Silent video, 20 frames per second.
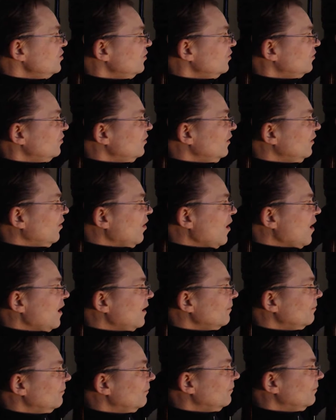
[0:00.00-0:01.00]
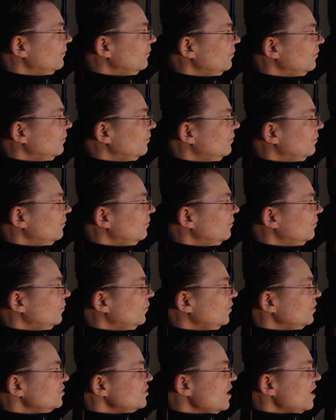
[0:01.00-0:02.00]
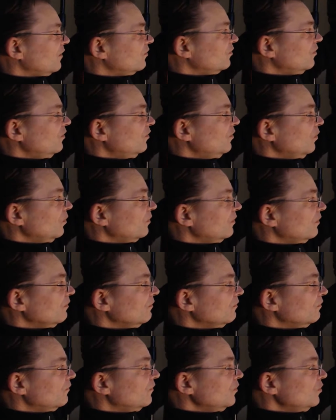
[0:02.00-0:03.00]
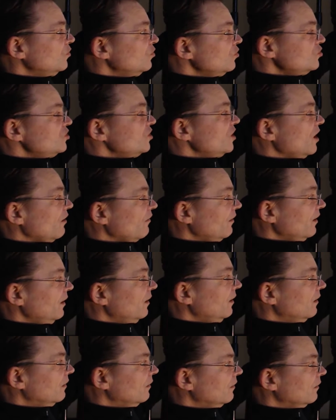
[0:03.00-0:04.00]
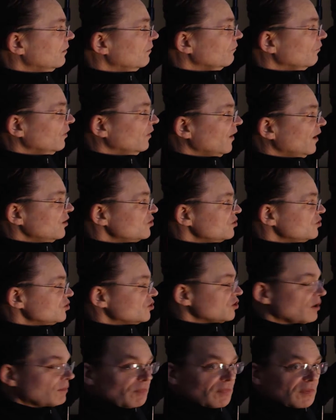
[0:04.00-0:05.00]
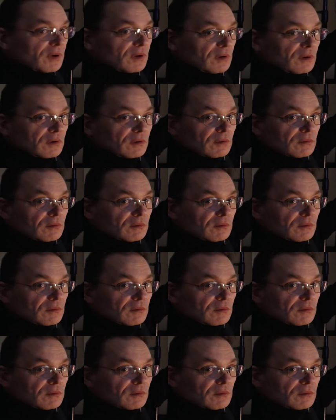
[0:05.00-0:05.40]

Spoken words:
Agency law, which has to do with the fiduciary relationship